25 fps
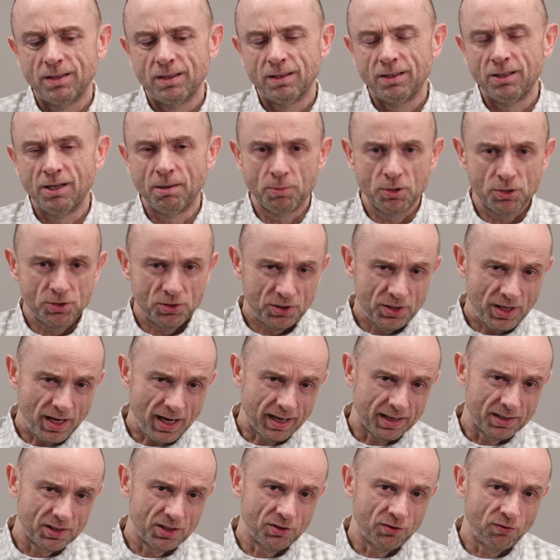Number
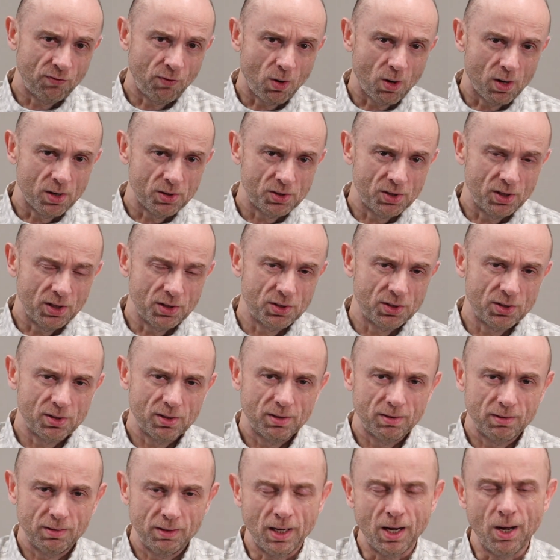6, as far as this
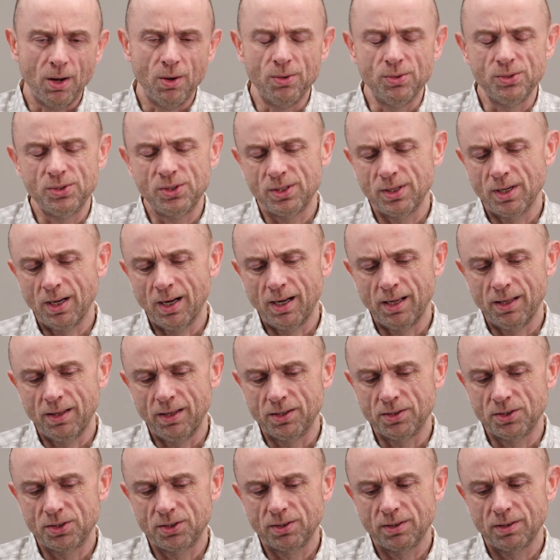goes,
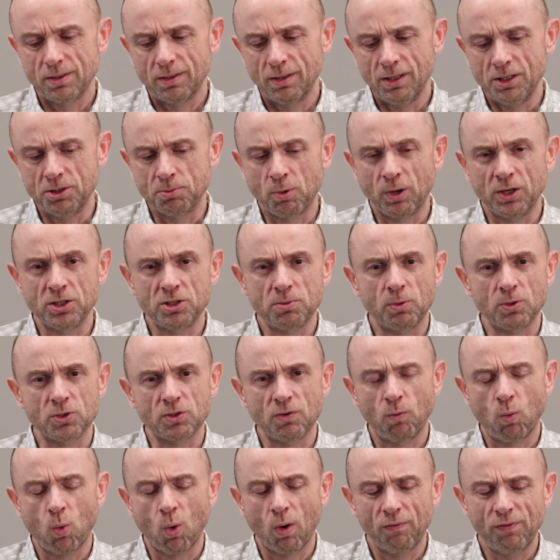these principles
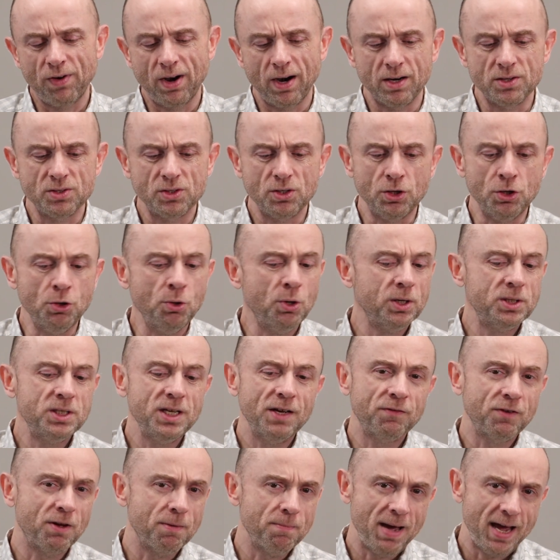of warfare is unity
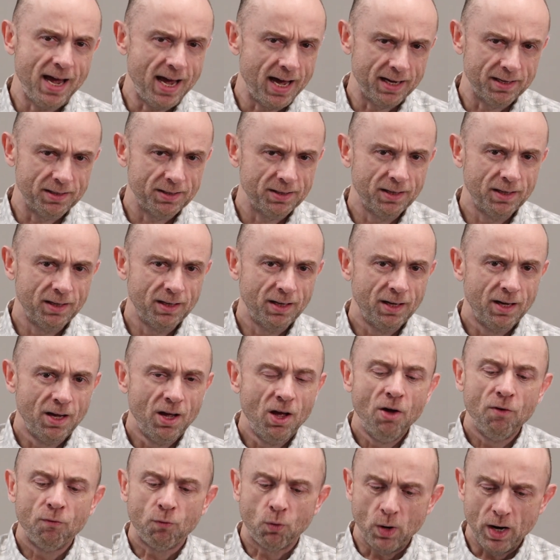of command.
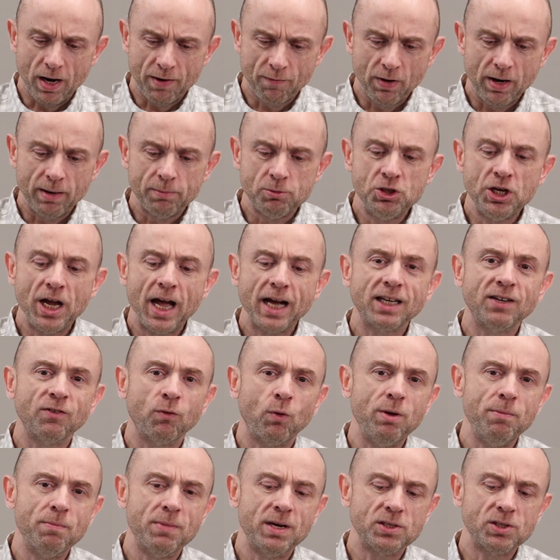For every objective,
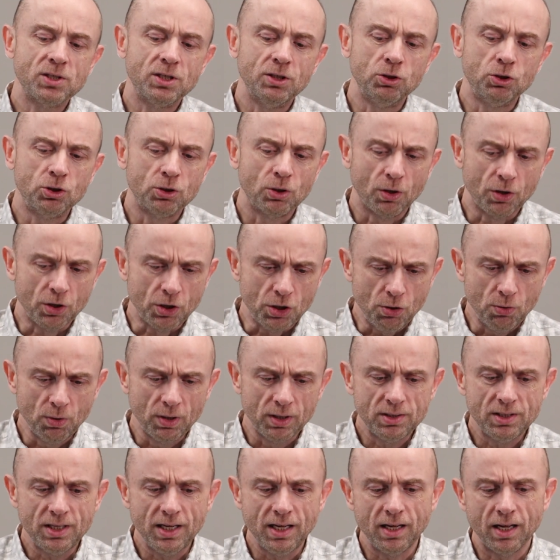we must ensure
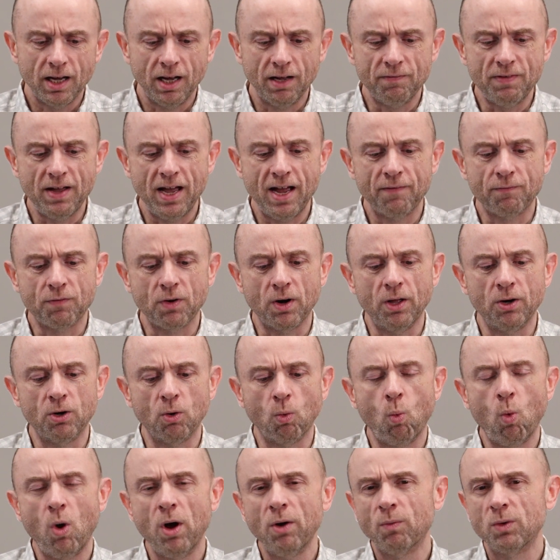unity of effort under
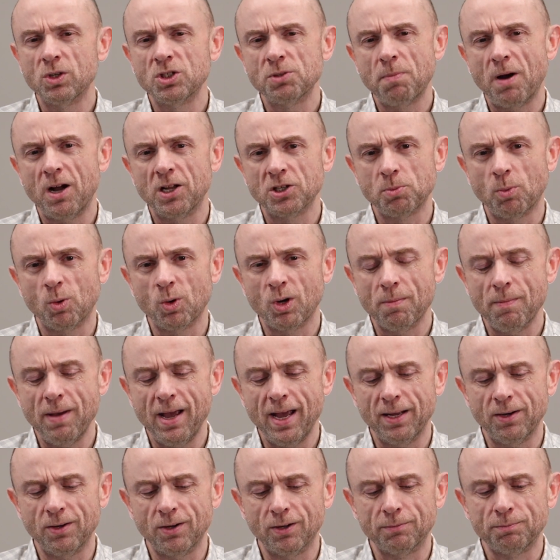one responsible
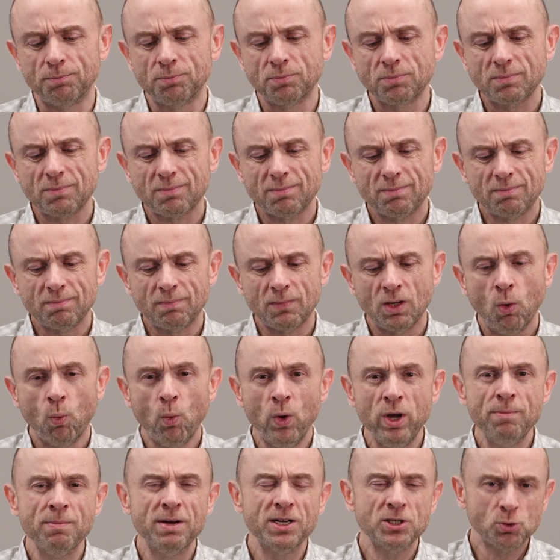commander.
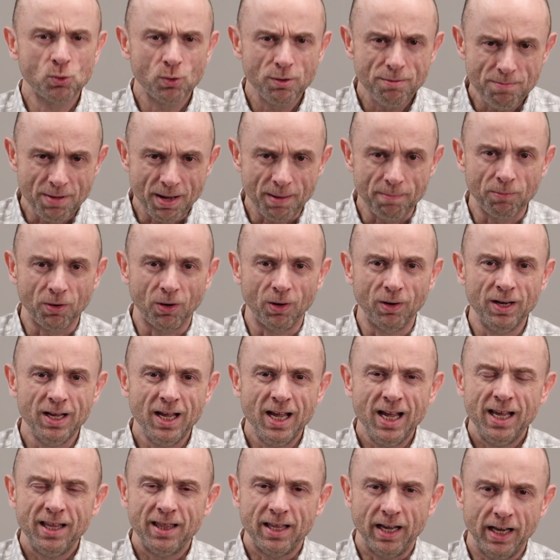We must remember
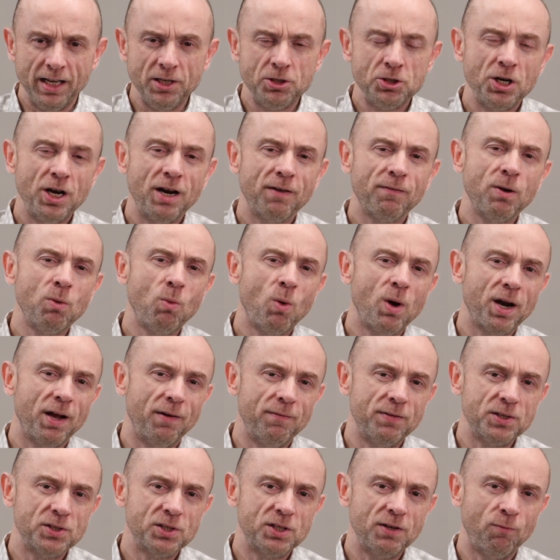that each and every one of
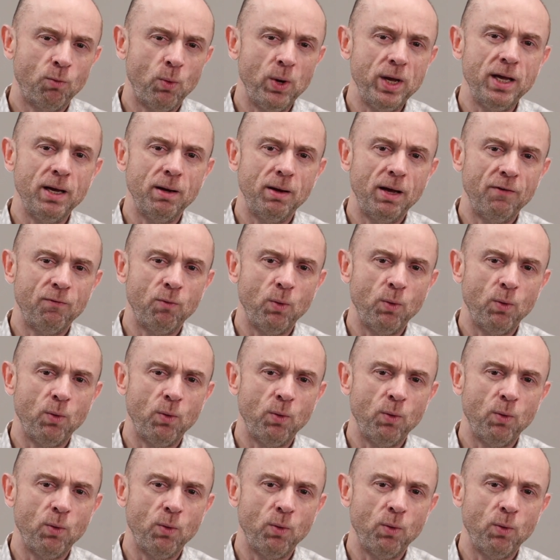us, if we